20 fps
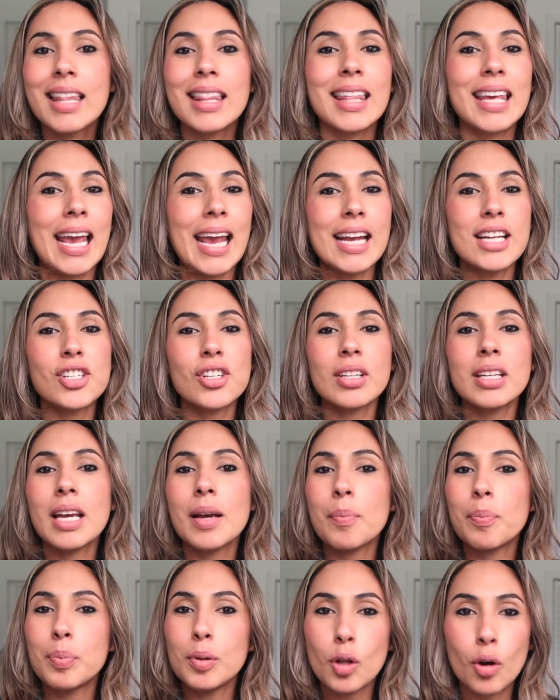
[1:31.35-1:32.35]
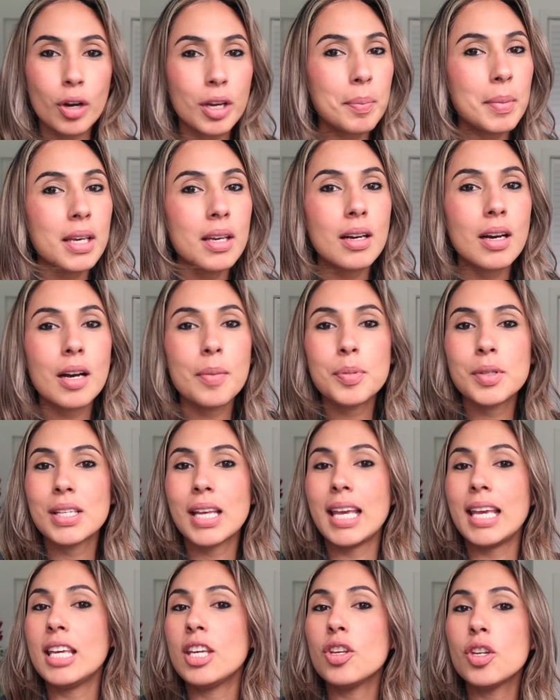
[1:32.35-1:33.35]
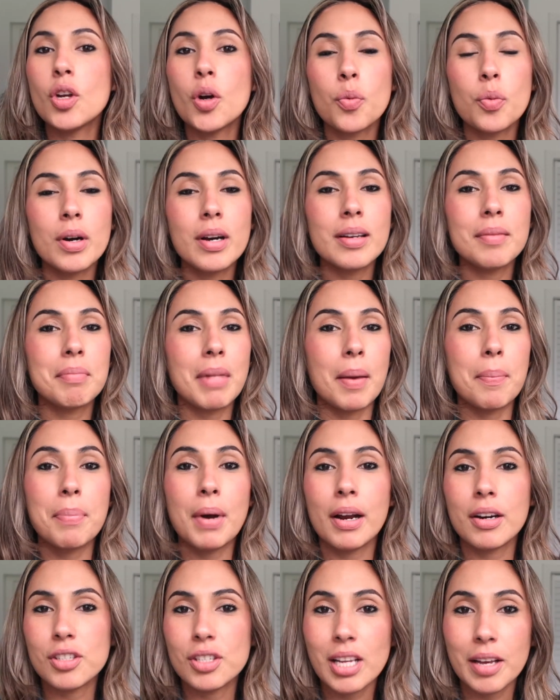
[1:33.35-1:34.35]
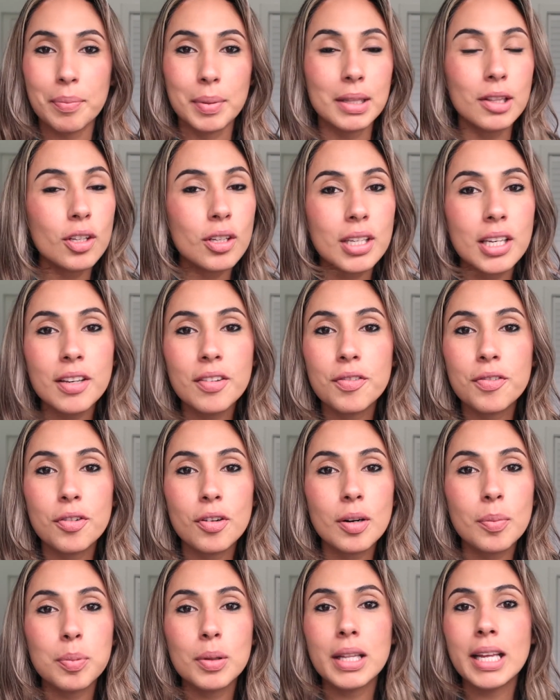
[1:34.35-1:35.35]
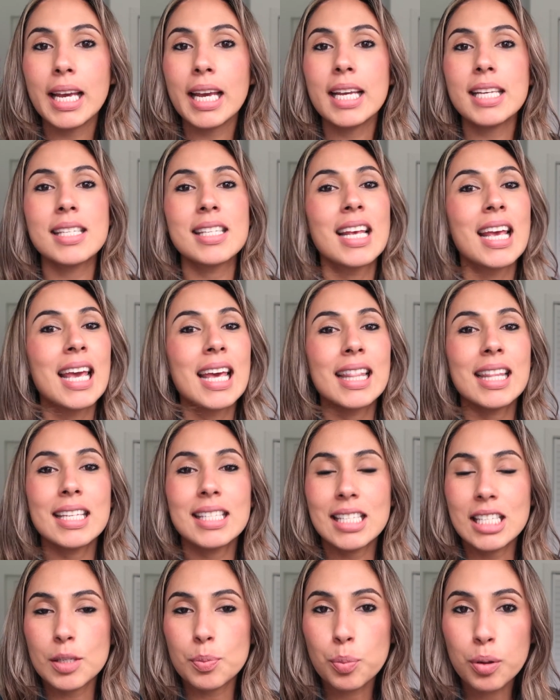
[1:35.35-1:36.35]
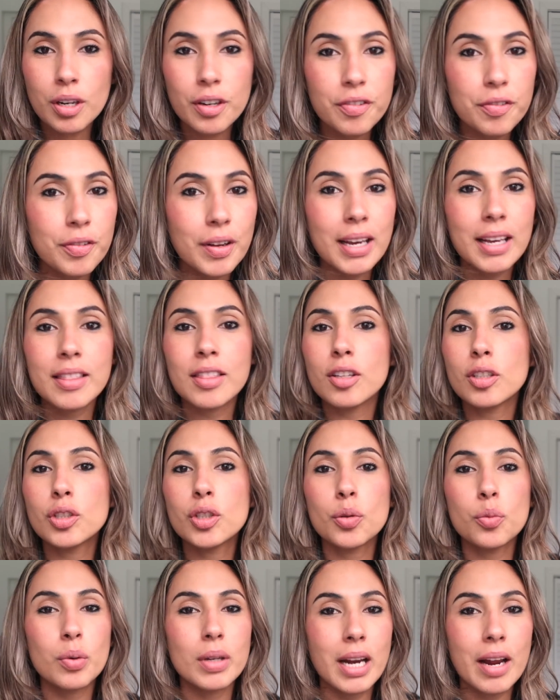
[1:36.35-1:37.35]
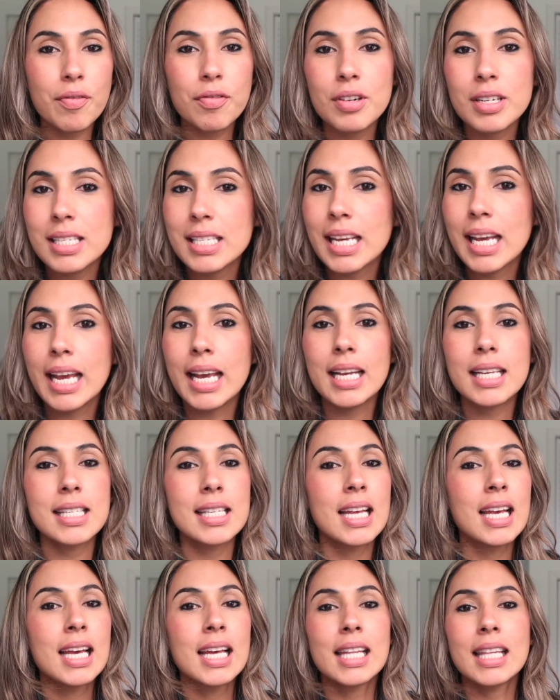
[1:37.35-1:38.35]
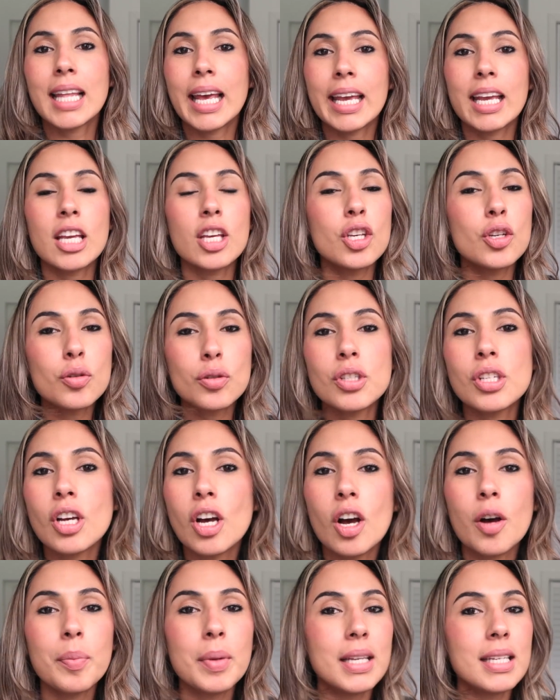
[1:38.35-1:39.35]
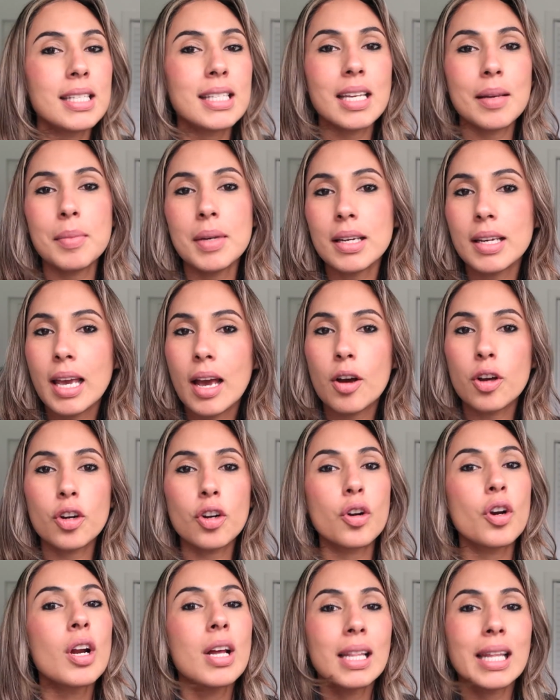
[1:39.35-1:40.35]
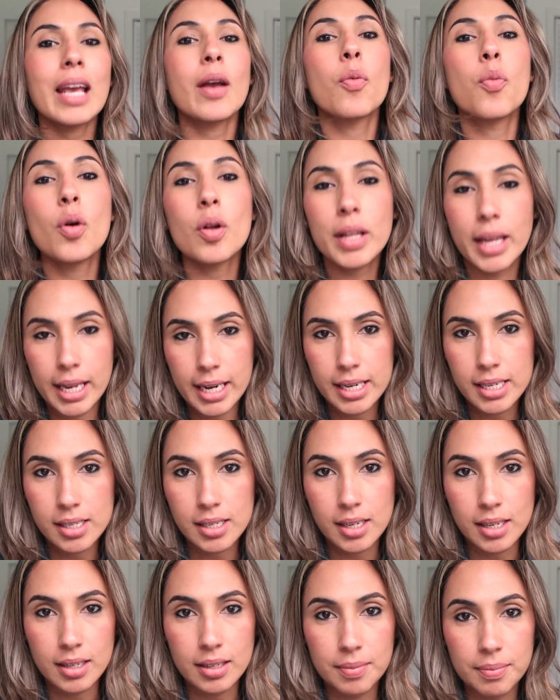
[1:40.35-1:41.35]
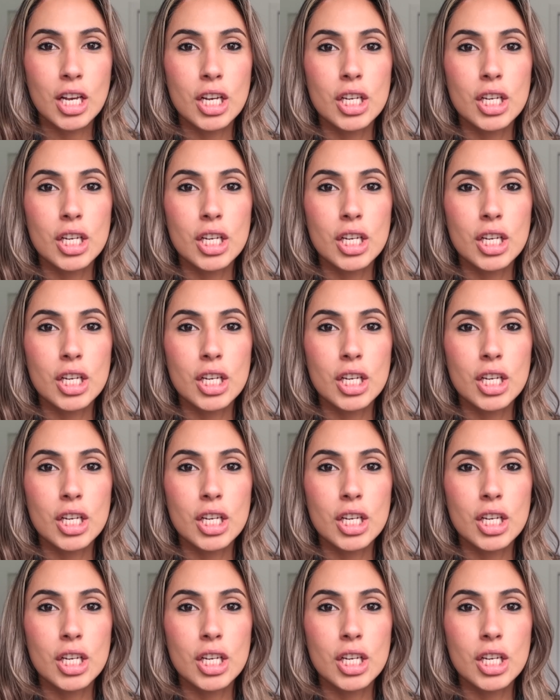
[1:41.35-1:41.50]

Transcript: The agent kept blowing me up saying, you know what, my buyers have been looking for a place. This is perfect. They'll do whatever it takes like you tell me send me a counter like we'll get it done